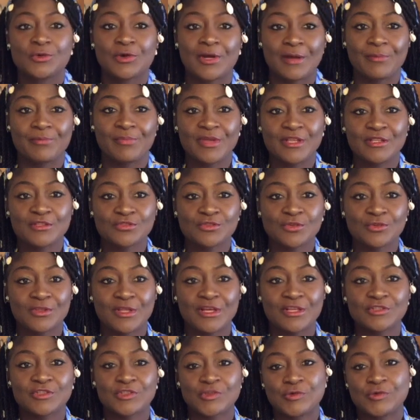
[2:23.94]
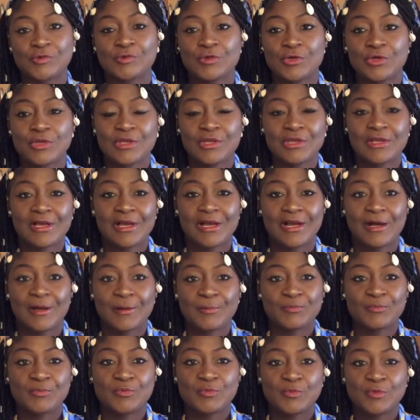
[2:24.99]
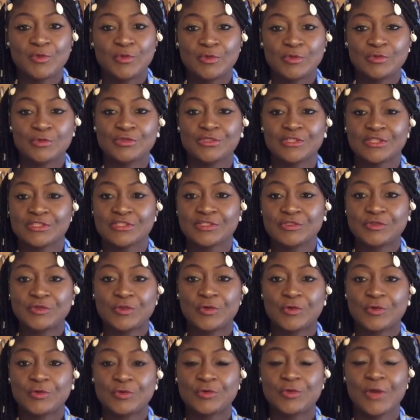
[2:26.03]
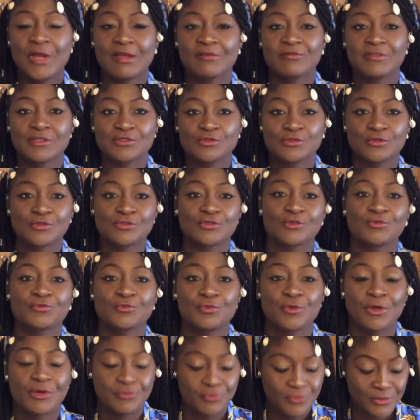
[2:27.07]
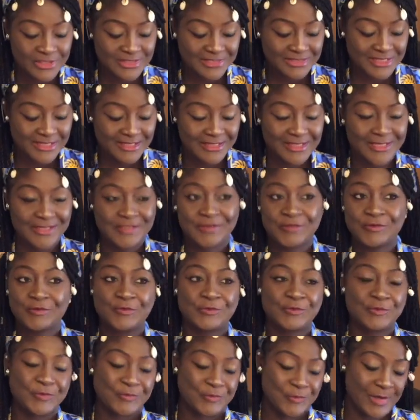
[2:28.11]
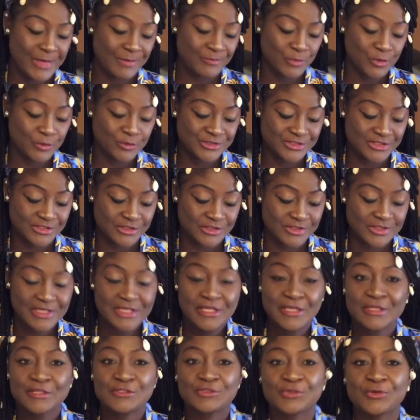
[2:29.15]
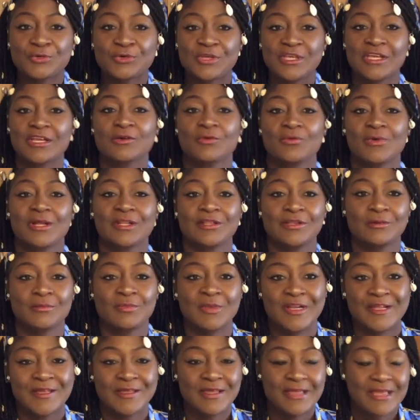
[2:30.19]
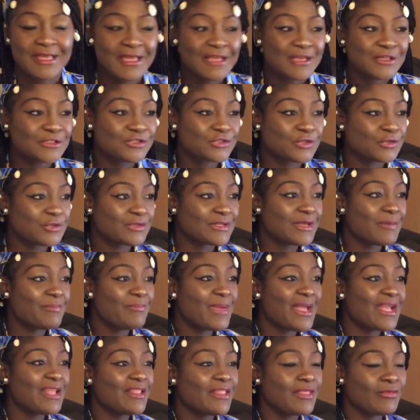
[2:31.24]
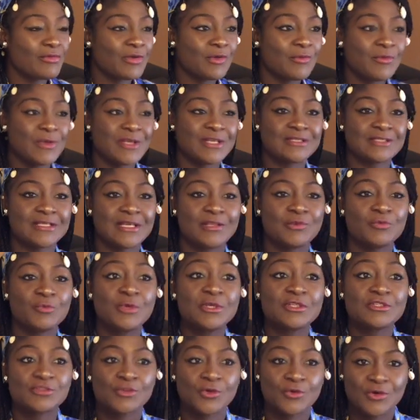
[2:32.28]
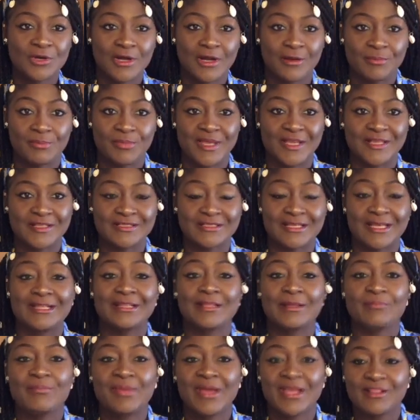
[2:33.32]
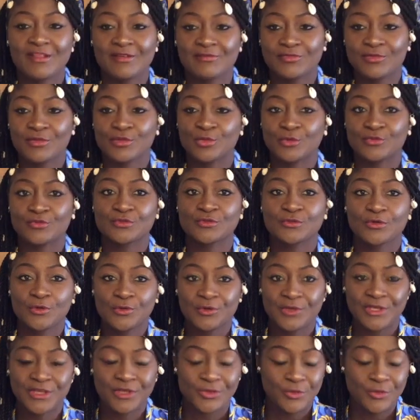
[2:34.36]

And then I just wanted to look at the reason why we soak our beans. So there are many reasons, but I'm just gonna talk about three. So we're gonna go to Google, Mr. Google, for that.